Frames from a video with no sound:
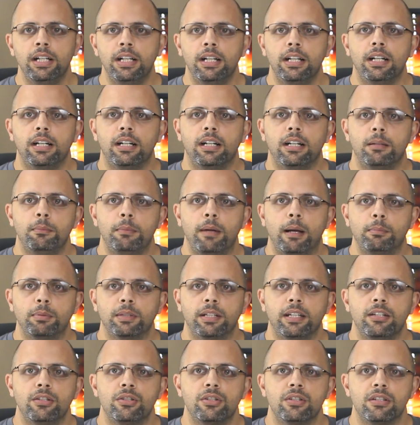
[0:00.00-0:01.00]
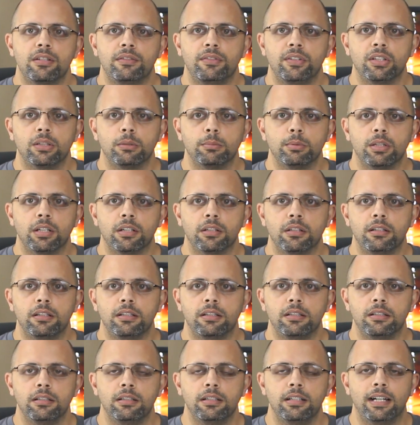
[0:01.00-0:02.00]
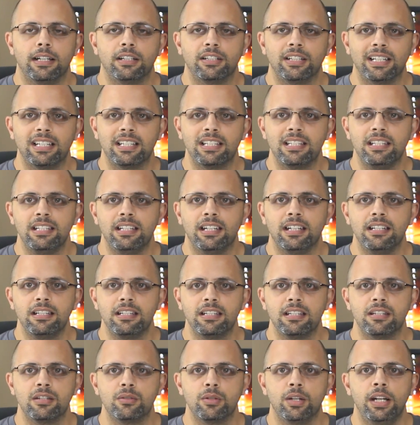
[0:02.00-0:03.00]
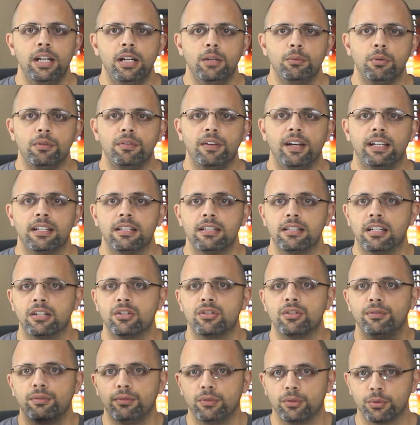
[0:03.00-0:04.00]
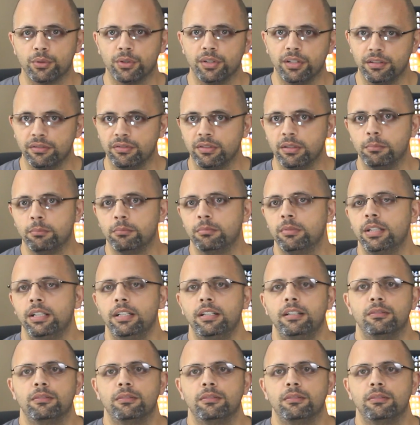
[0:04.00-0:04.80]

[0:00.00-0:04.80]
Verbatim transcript: um, applications available on the on XDA since we've had such a flurry of them